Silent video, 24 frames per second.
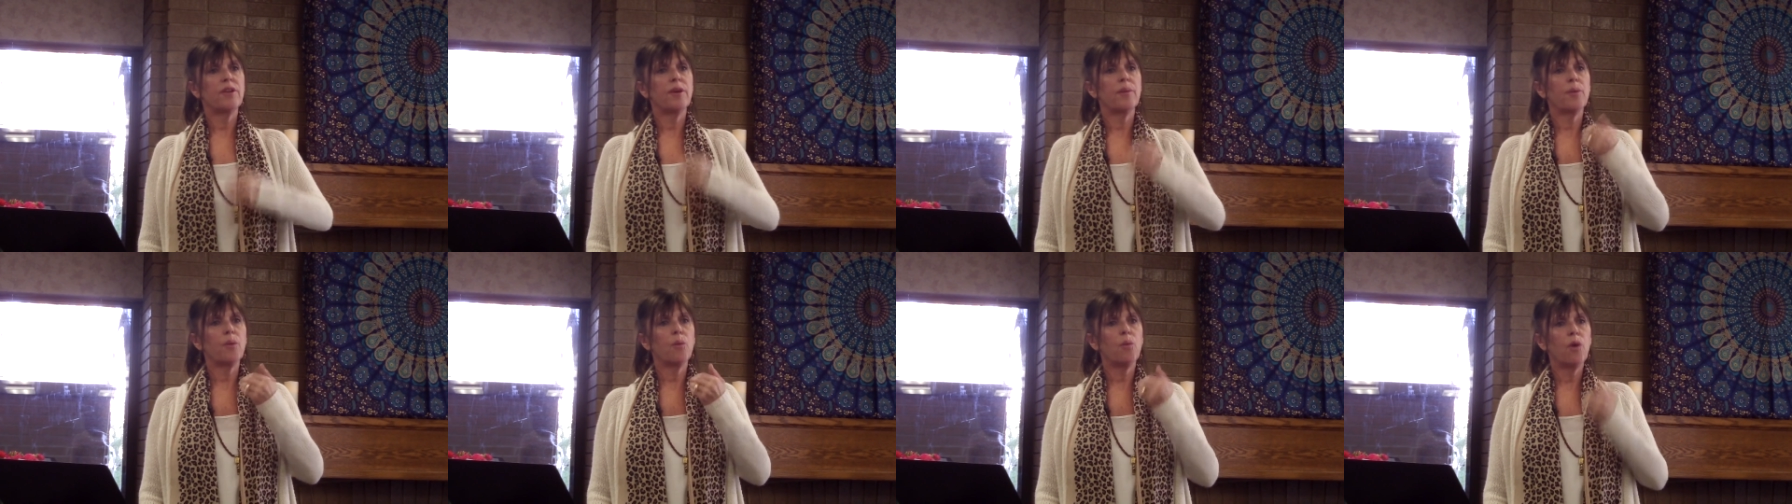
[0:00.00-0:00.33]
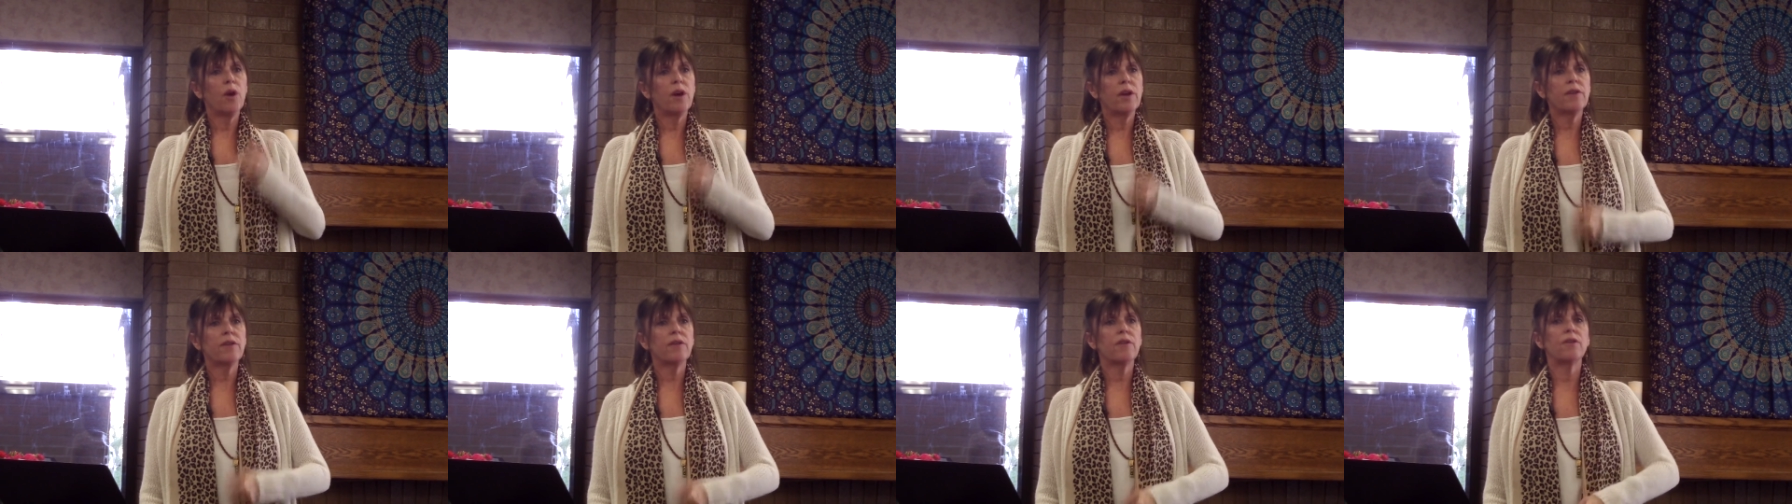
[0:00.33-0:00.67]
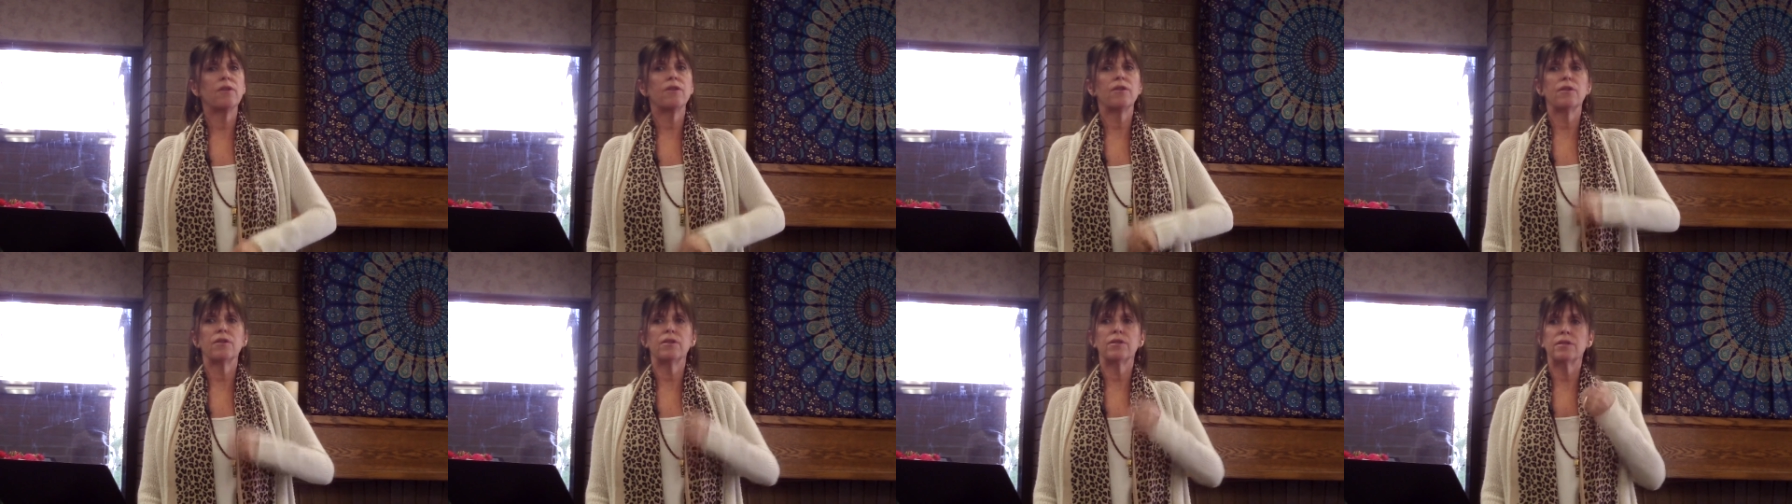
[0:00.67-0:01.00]
number one
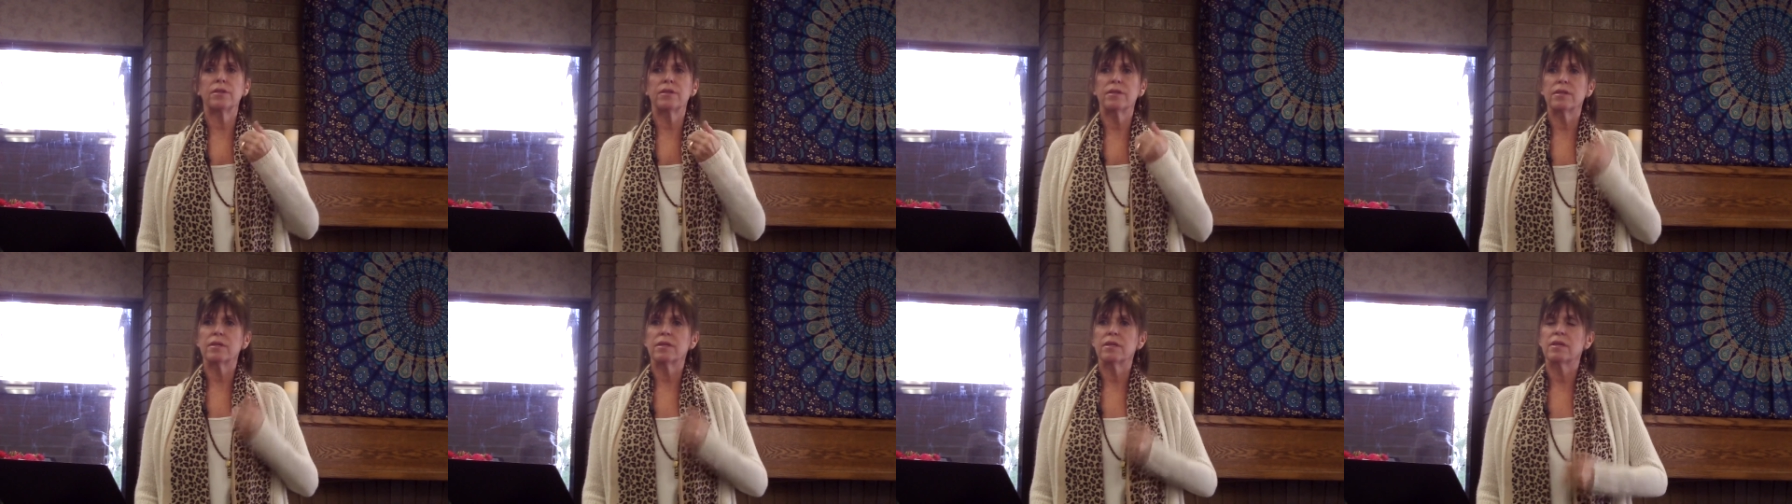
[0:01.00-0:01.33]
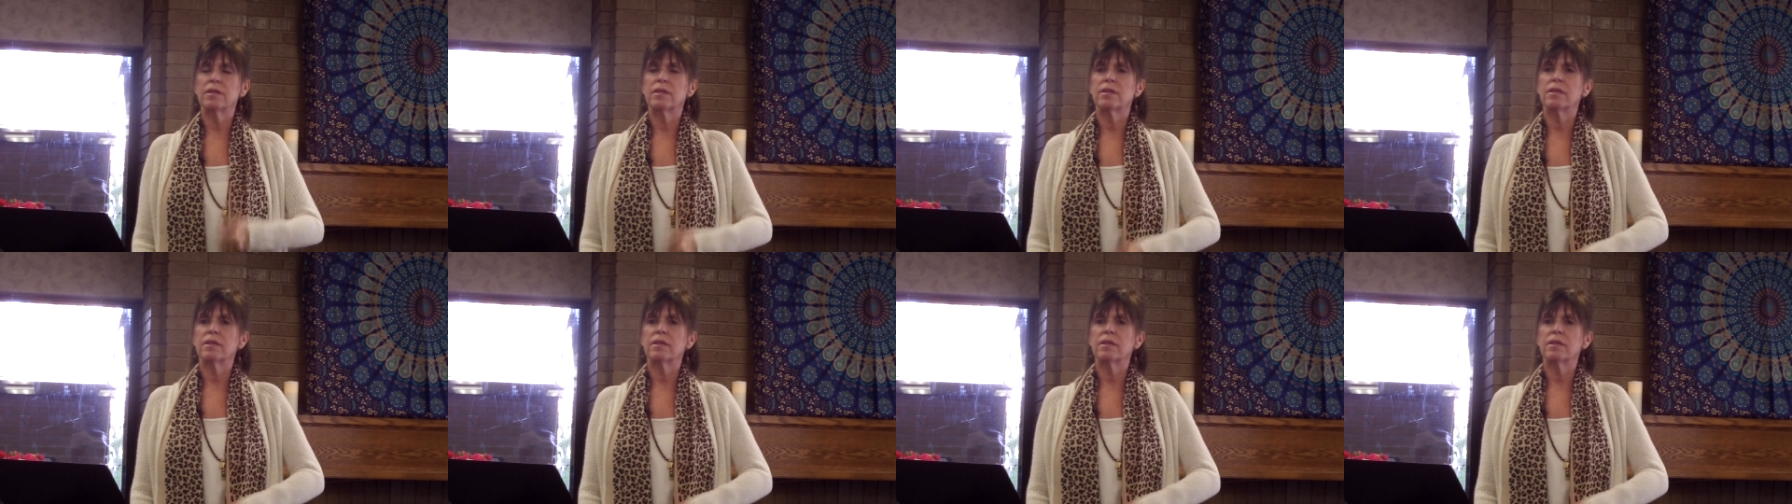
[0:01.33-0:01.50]
cause,